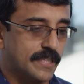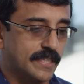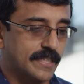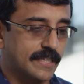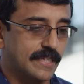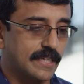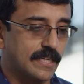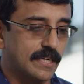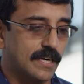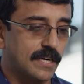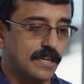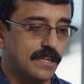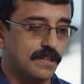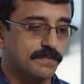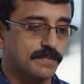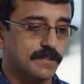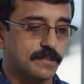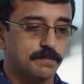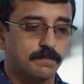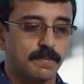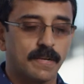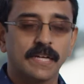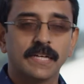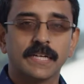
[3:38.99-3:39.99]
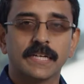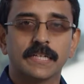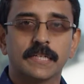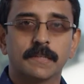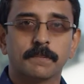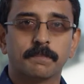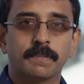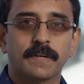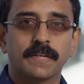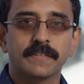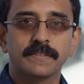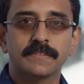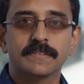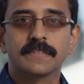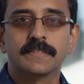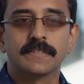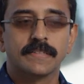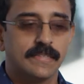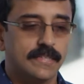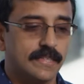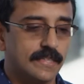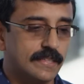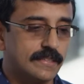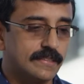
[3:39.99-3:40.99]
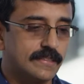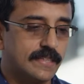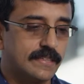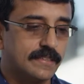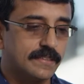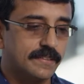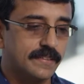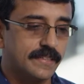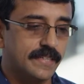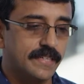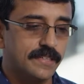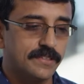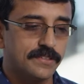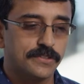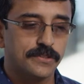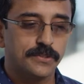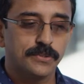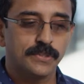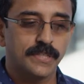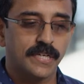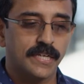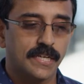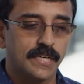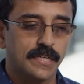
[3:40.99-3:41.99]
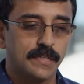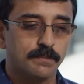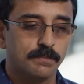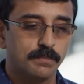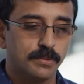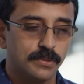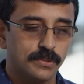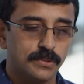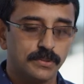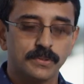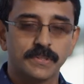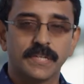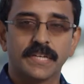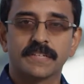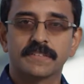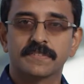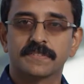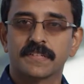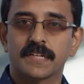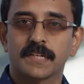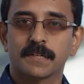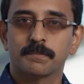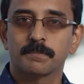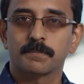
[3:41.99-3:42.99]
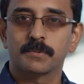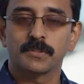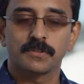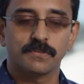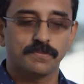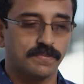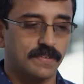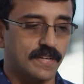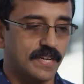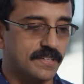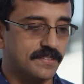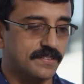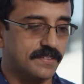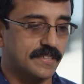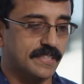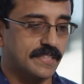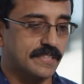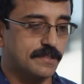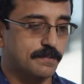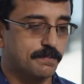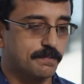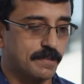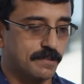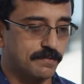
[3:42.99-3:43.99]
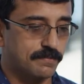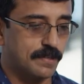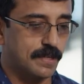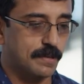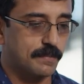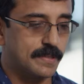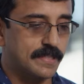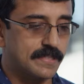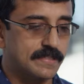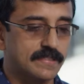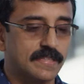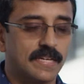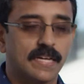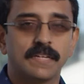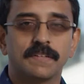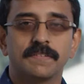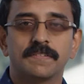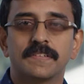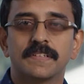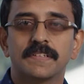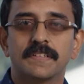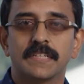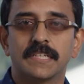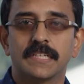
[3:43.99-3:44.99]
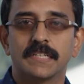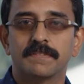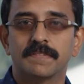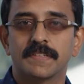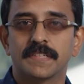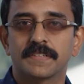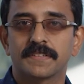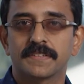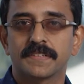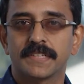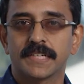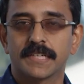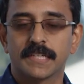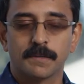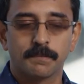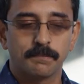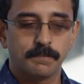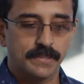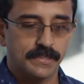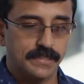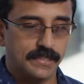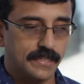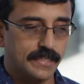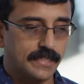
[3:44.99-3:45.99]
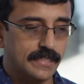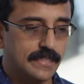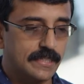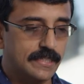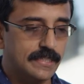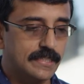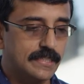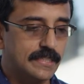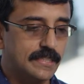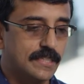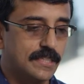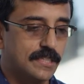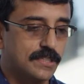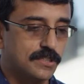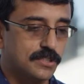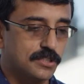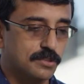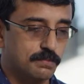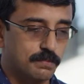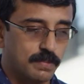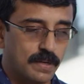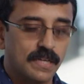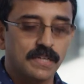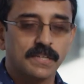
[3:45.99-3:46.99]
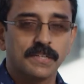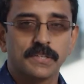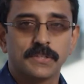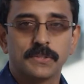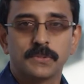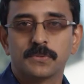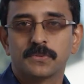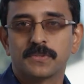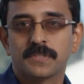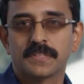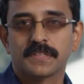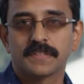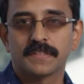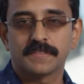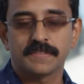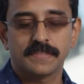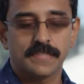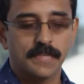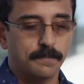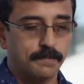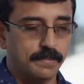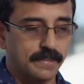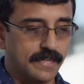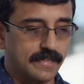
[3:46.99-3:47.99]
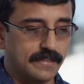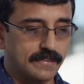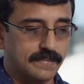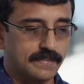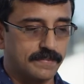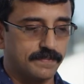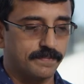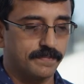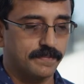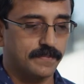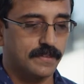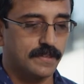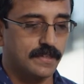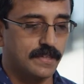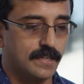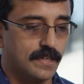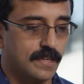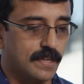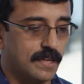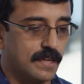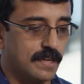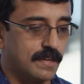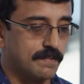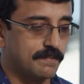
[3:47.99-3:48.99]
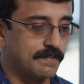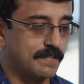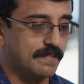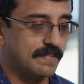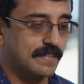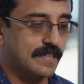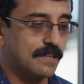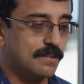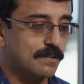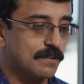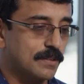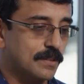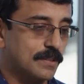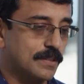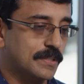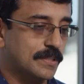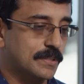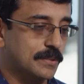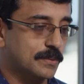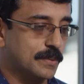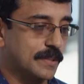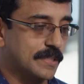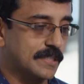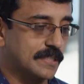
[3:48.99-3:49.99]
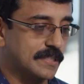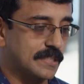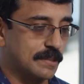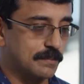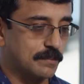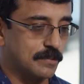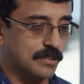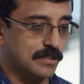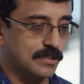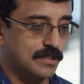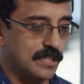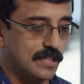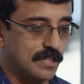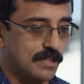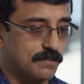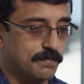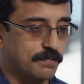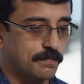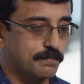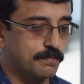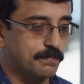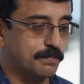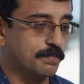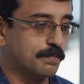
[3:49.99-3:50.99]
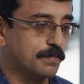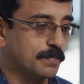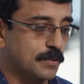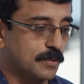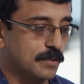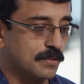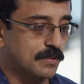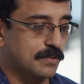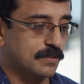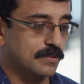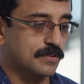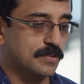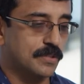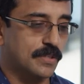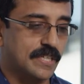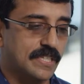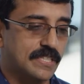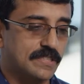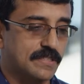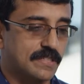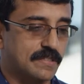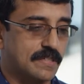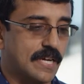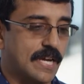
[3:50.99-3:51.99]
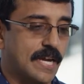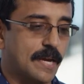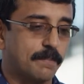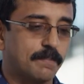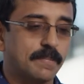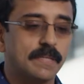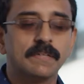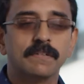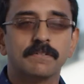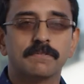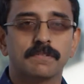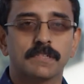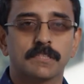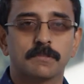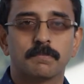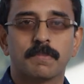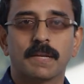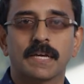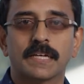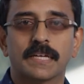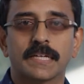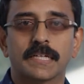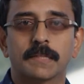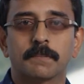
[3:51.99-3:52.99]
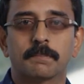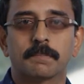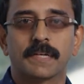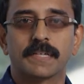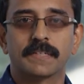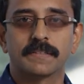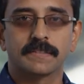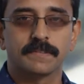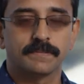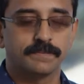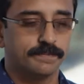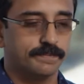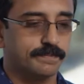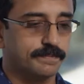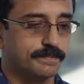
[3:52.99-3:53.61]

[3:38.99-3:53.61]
Technical Add-on for Splunk Enterprise, that creates new data input to extract Pure Flash Arrays performance and inventory data periodically to Splunk using REST APIs. We will now look into a demo of Pure Storage app for Splunk Enterprise.